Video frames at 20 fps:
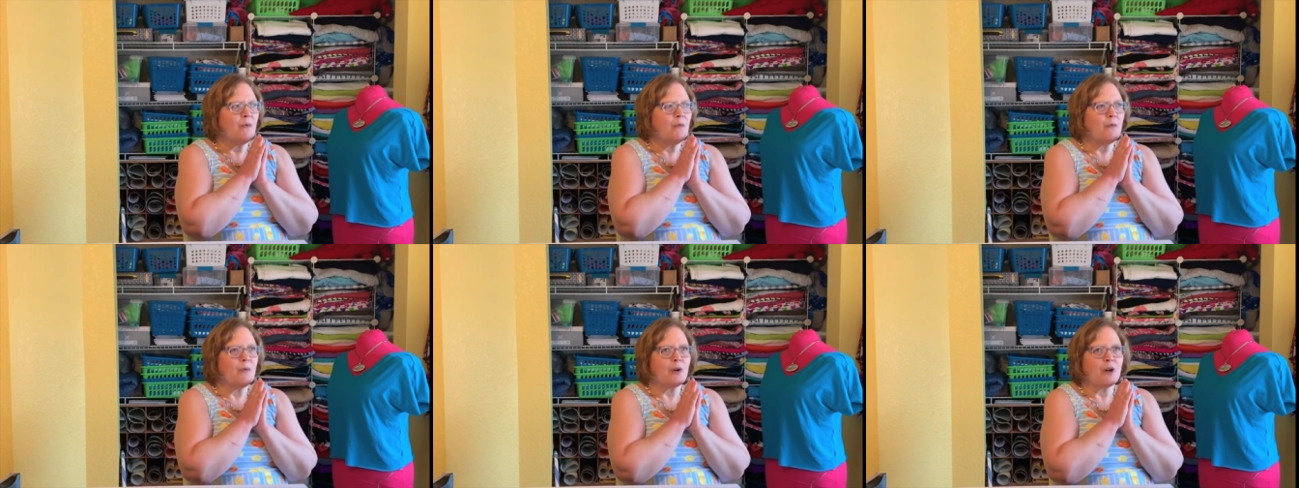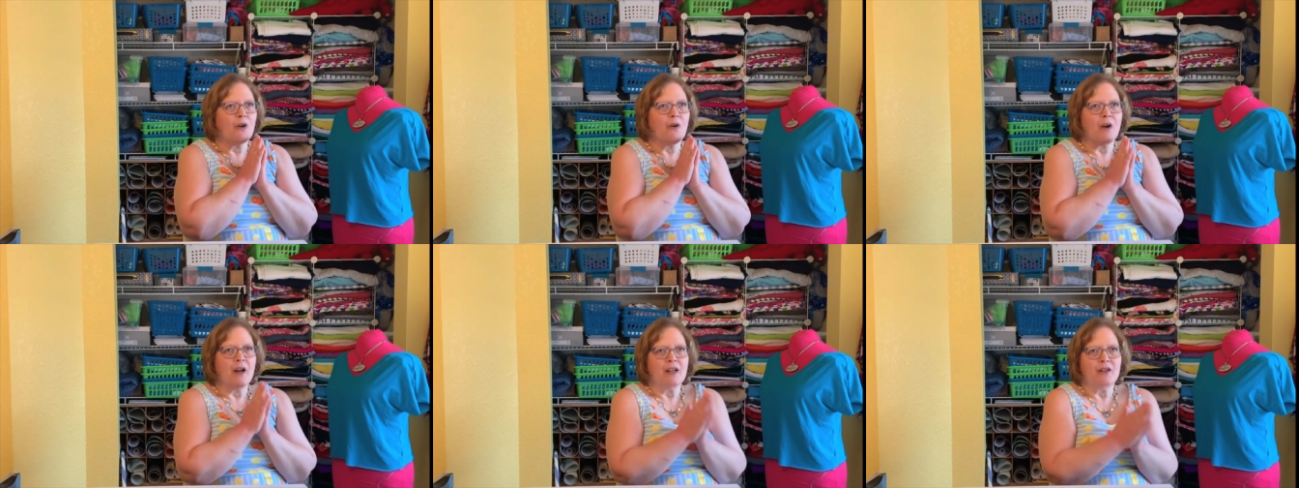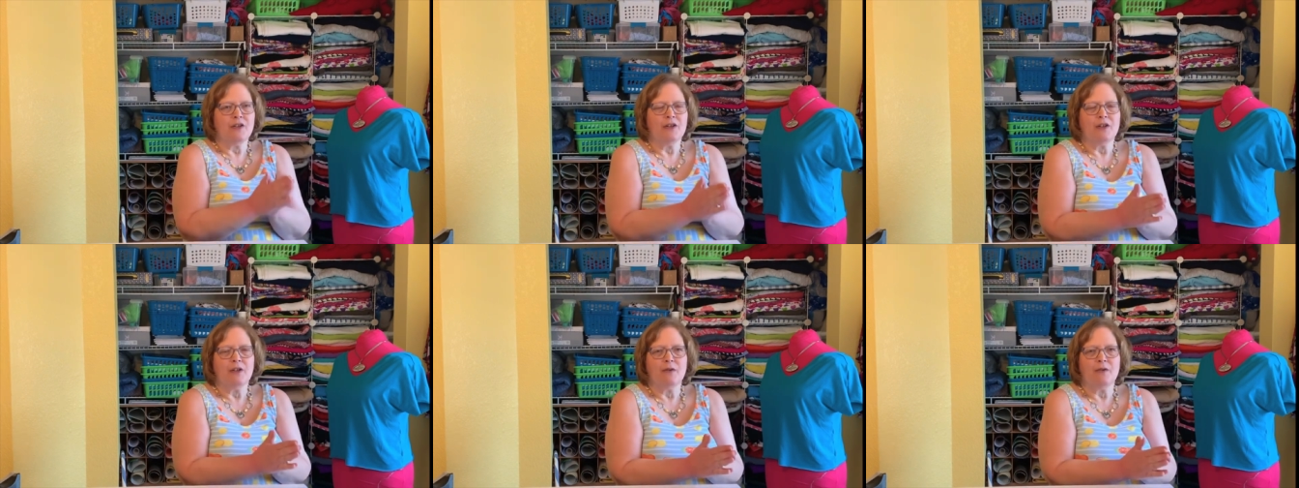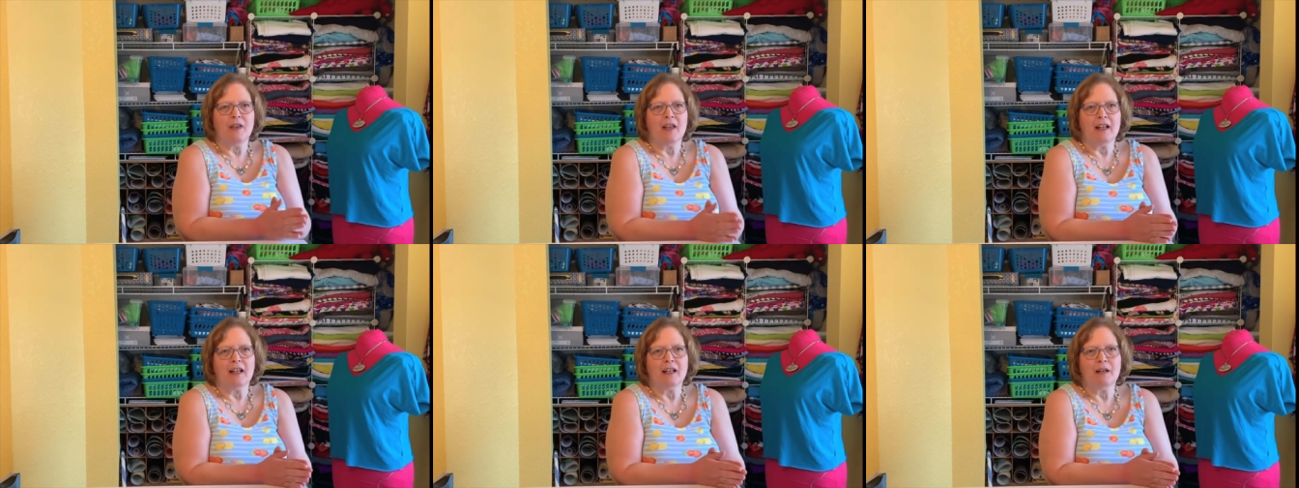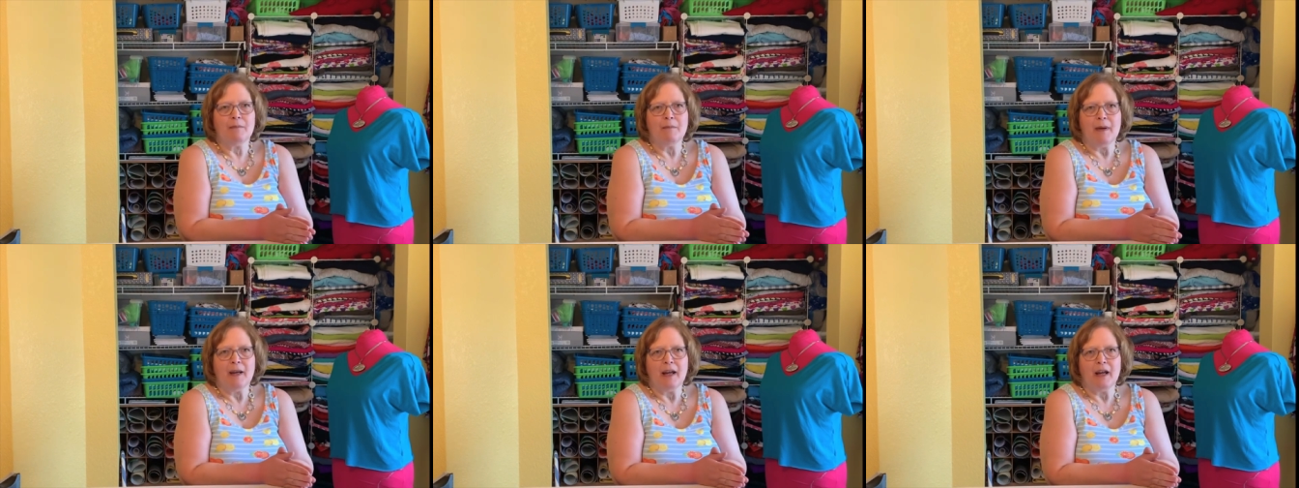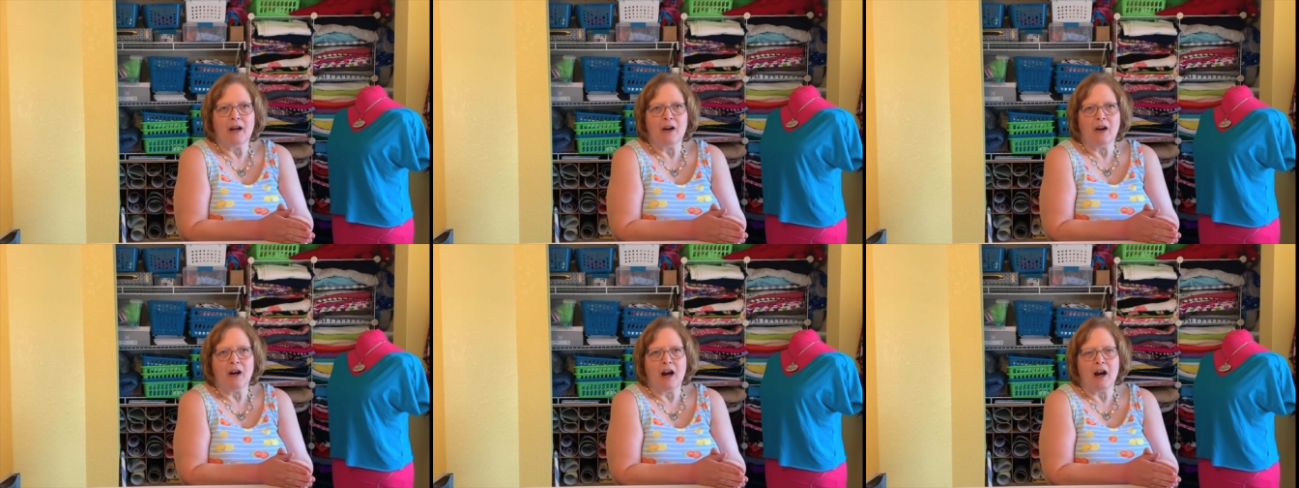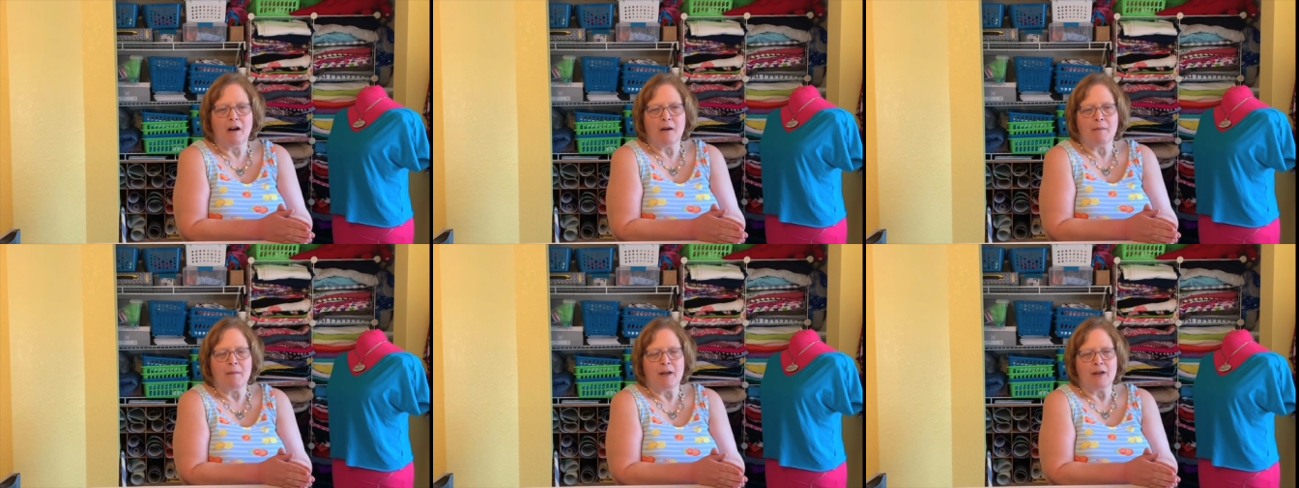we're going to then compare
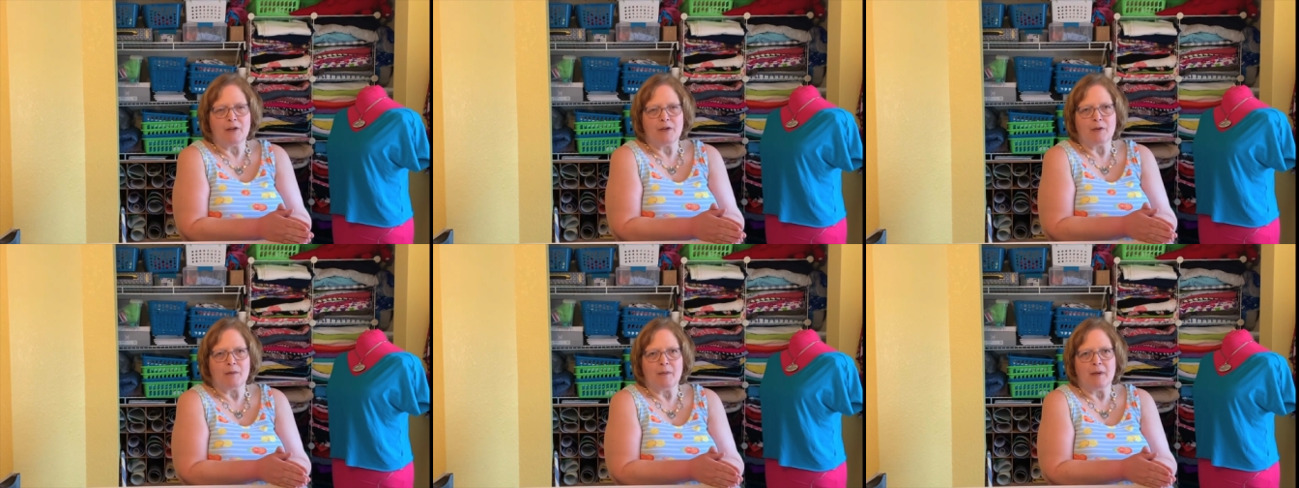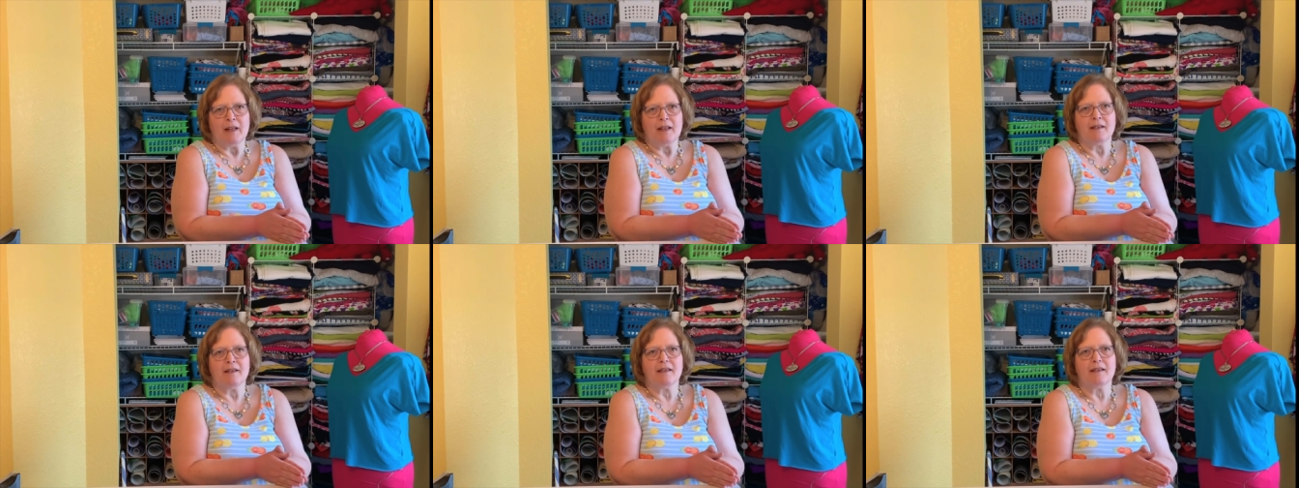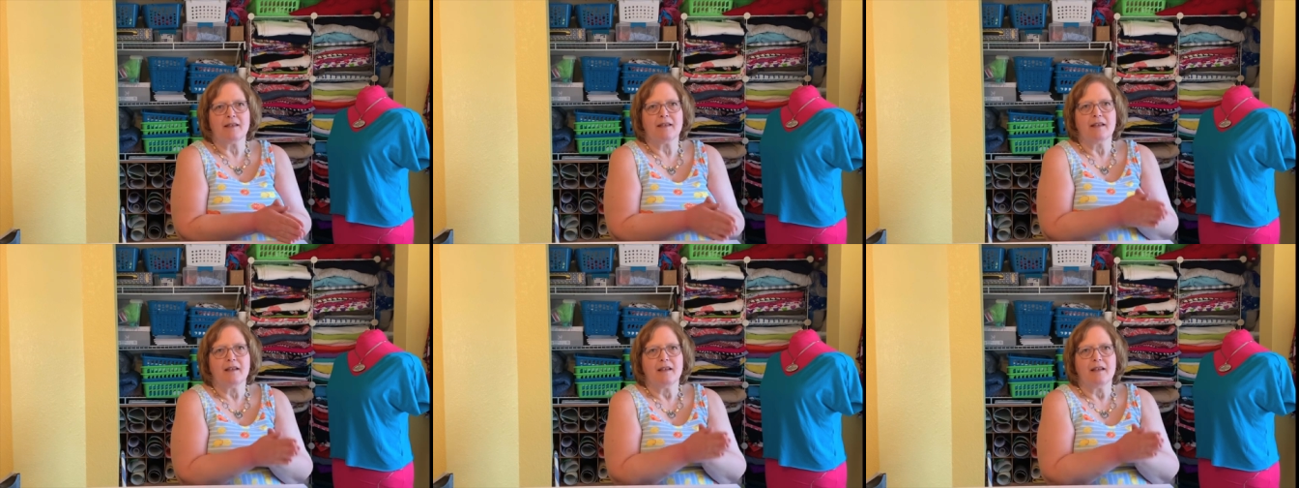our measurements